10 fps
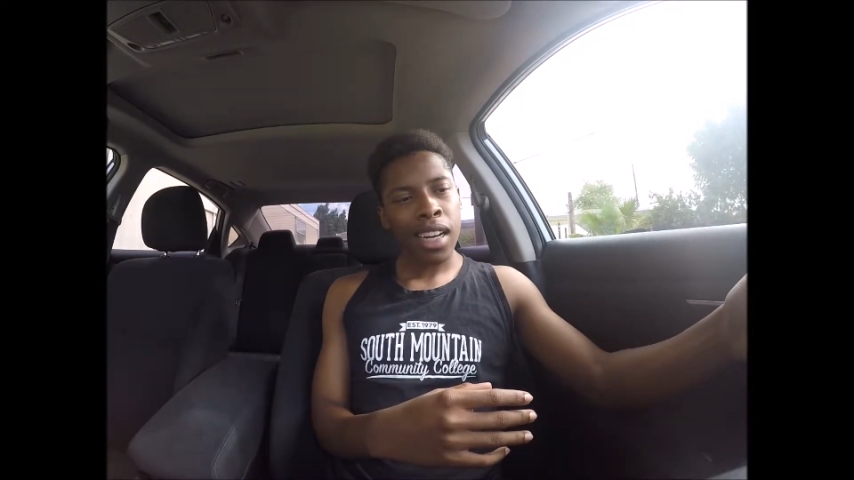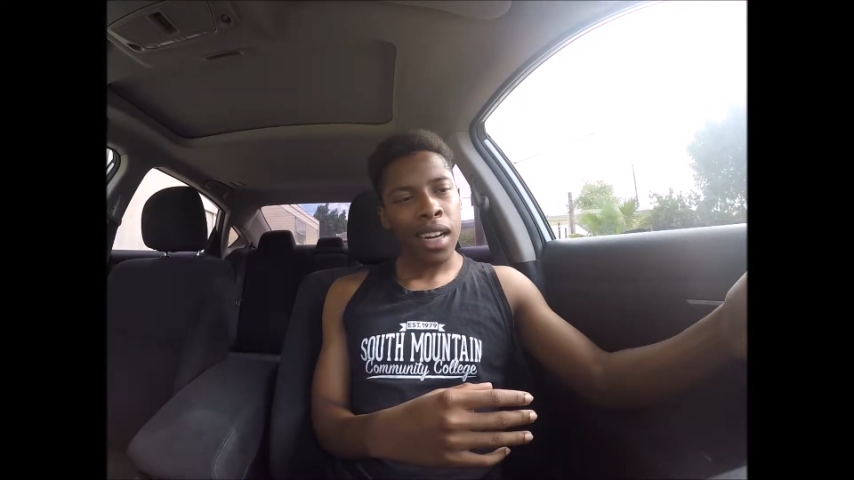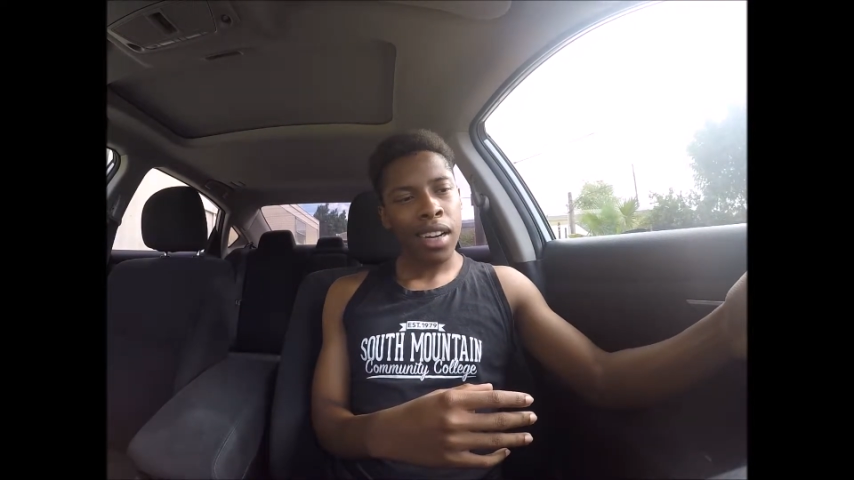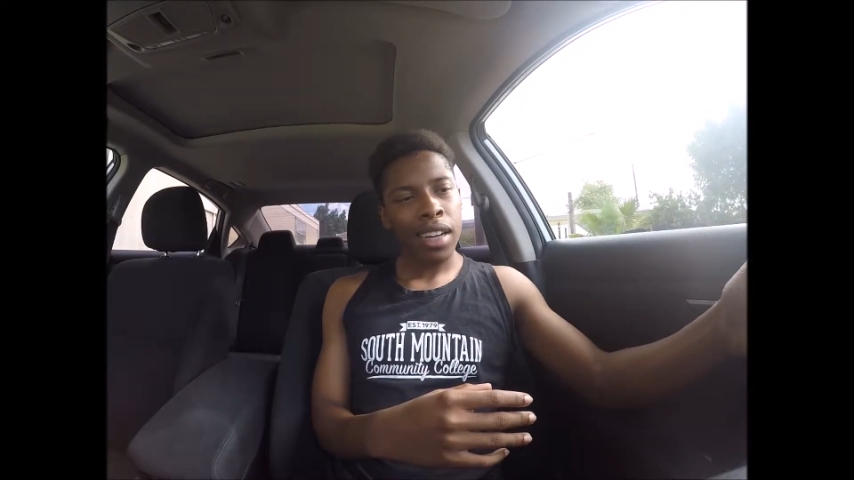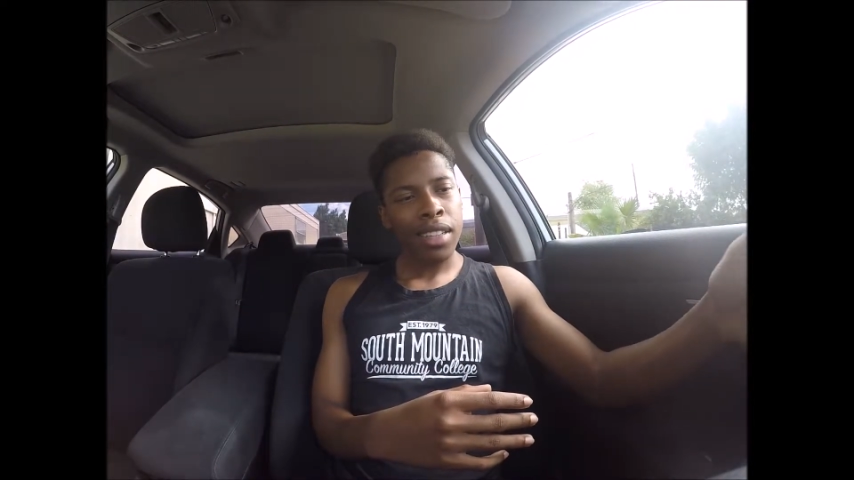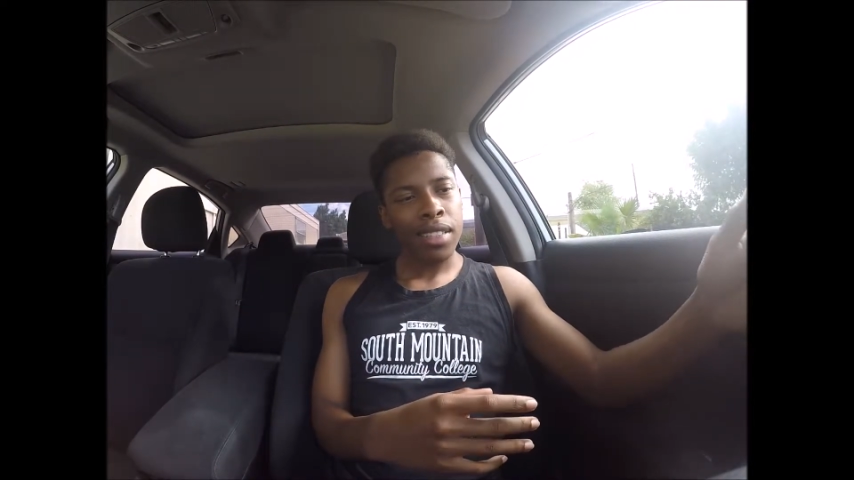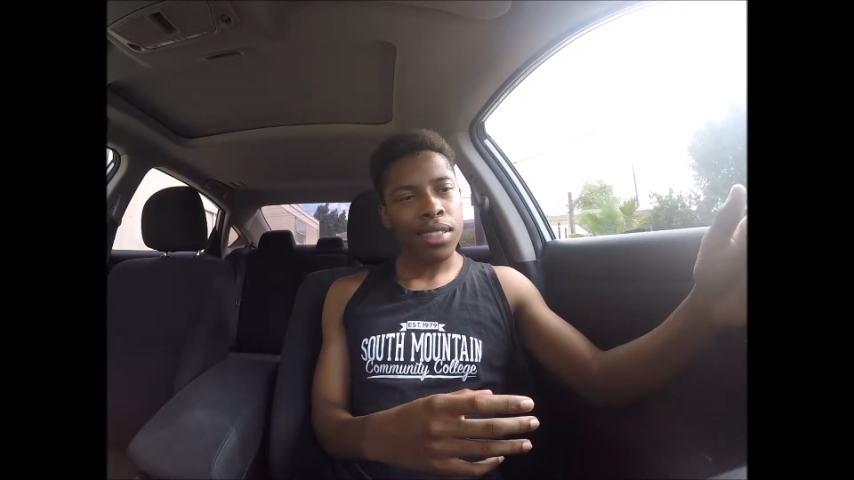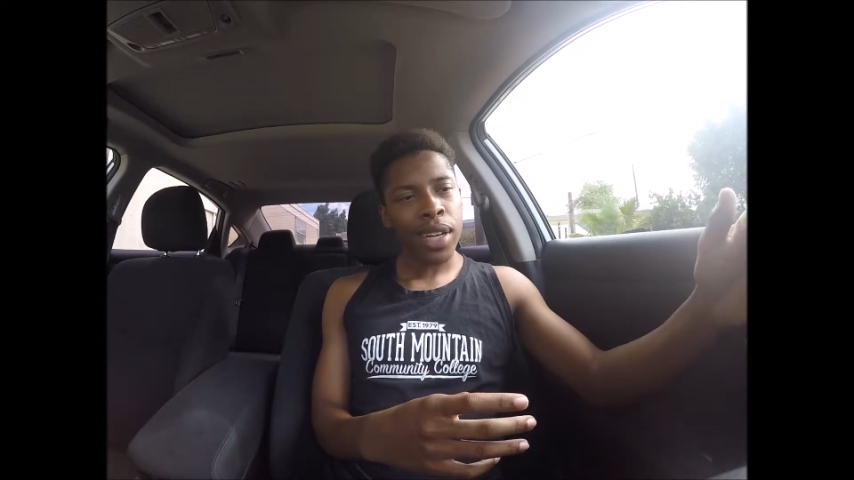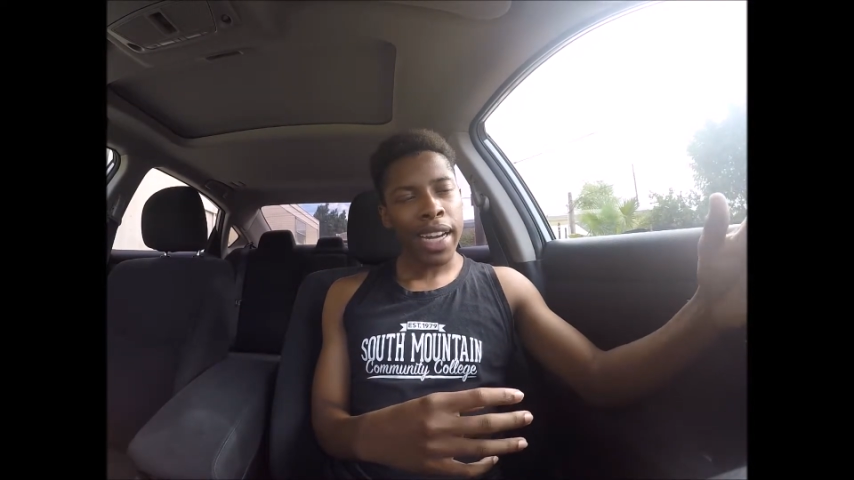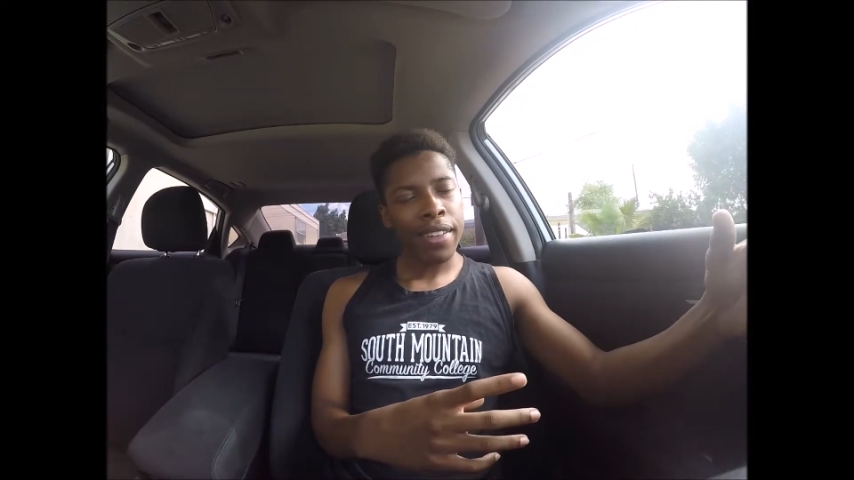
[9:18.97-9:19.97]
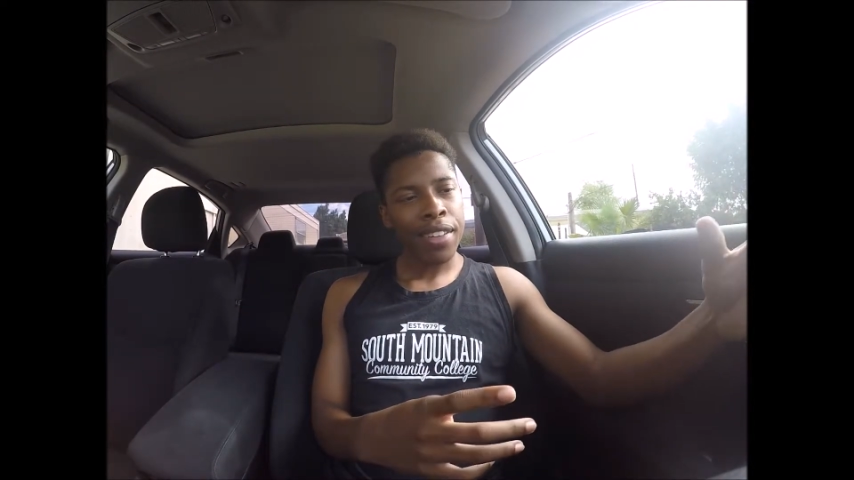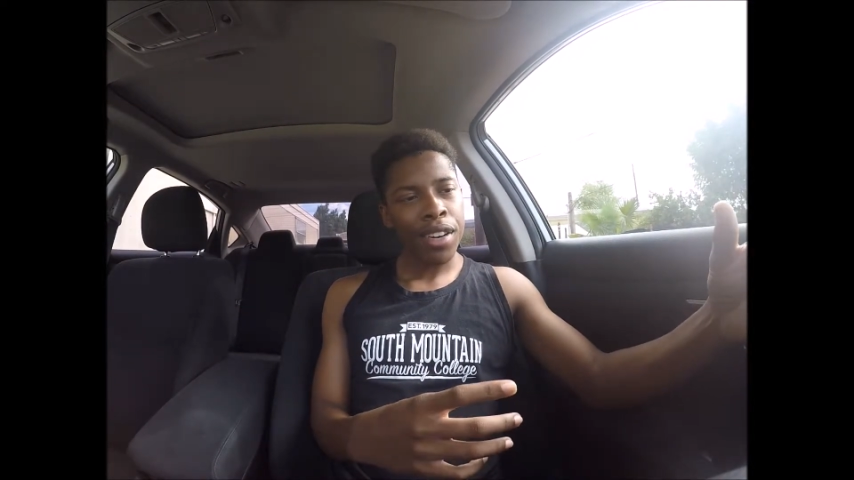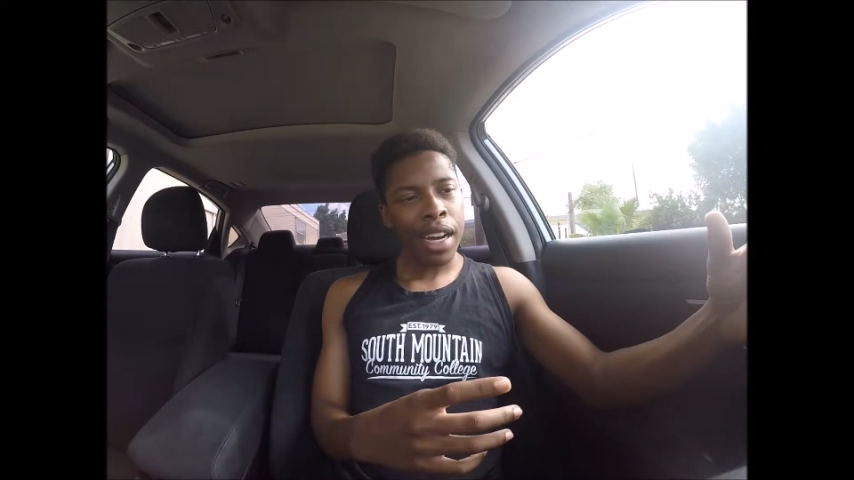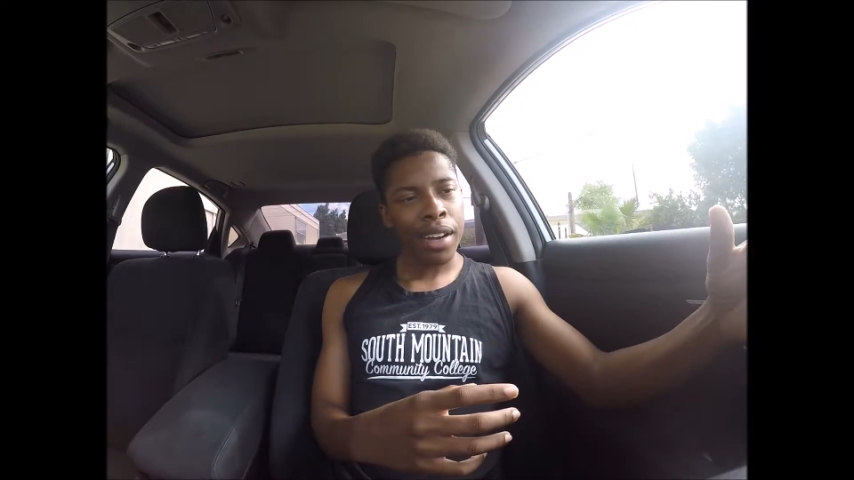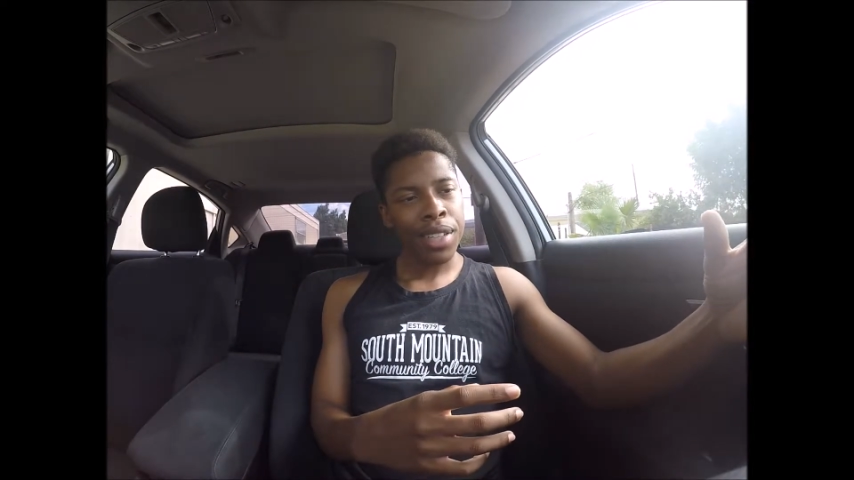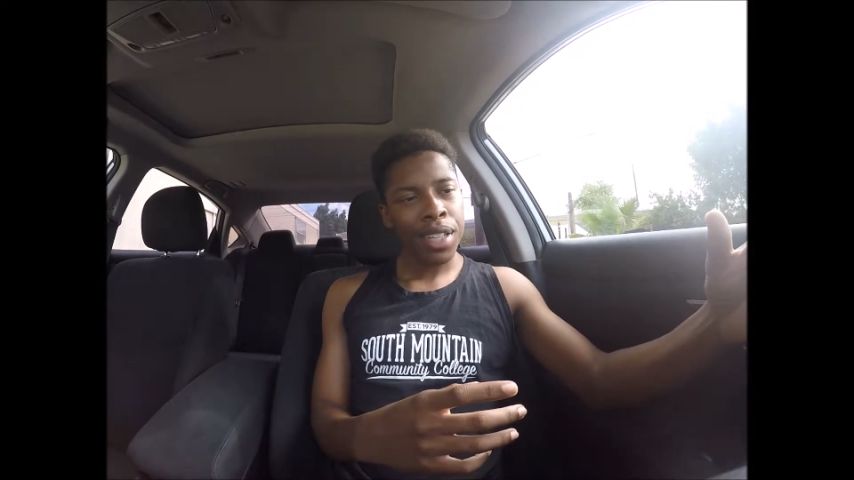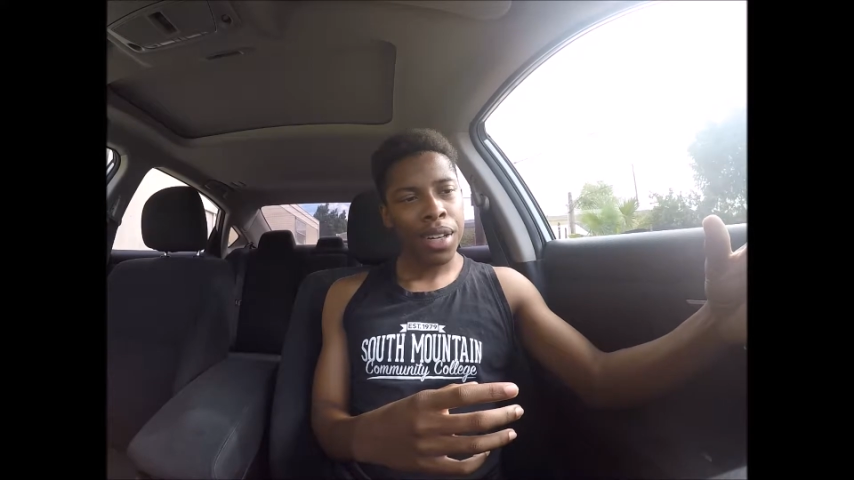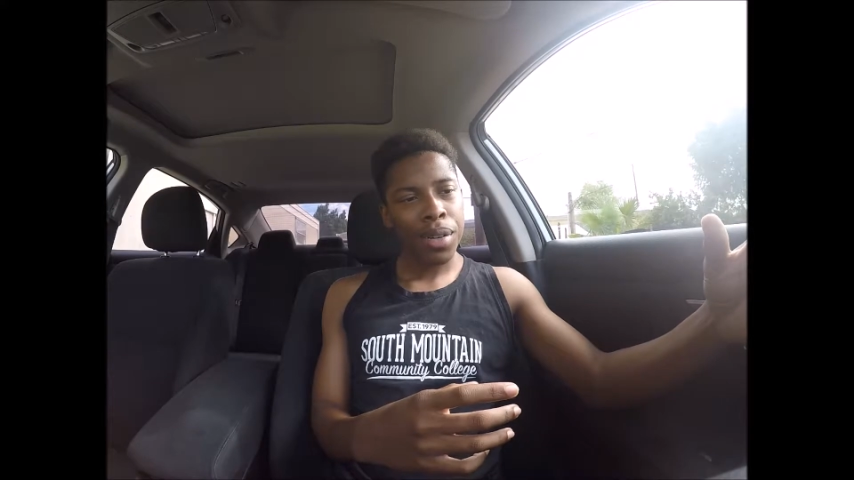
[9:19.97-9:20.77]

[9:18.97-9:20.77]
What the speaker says: are trying to figure out, do